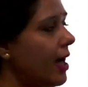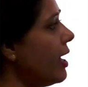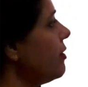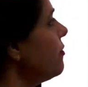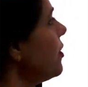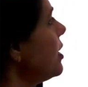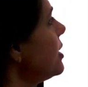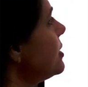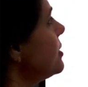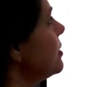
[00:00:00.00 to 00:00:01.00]

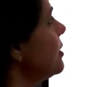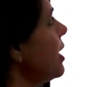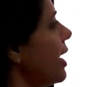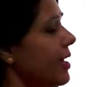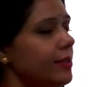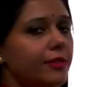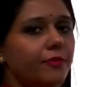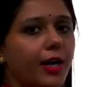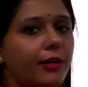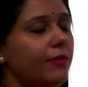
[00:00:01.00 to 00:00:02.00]
N1 is the highest
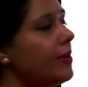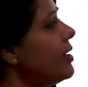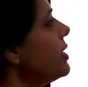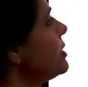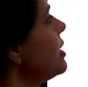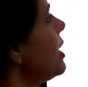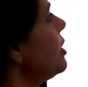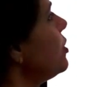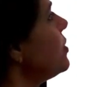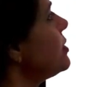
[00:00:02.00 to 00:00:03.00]
refractive index and
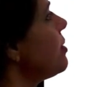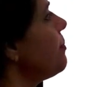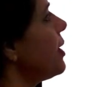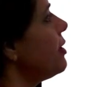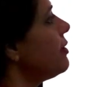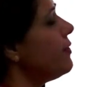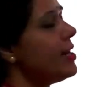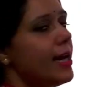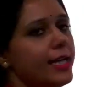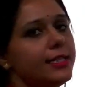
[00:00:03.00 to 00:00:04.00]
N2 is
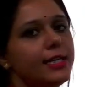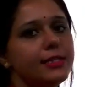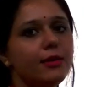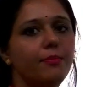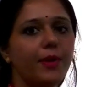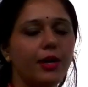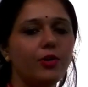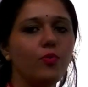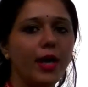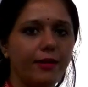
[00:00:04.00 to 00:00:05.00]
comparatively less as compared
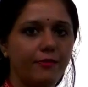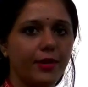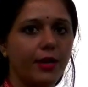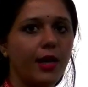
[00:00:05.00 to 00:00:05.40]
to N1.